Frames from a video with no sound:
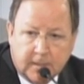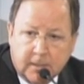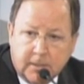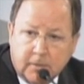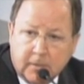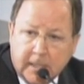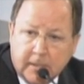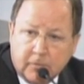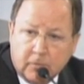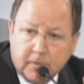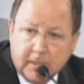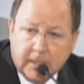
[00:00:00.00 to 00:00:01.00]
and then you can
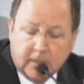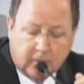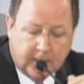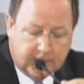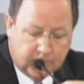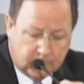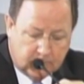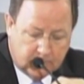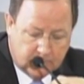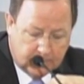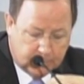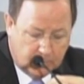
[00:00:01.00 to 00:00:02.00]
answer at the end or answer
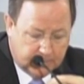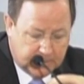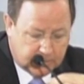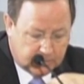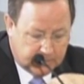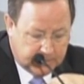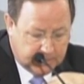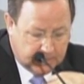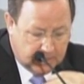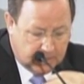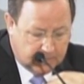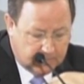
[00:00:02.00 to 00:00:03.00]
supplementally.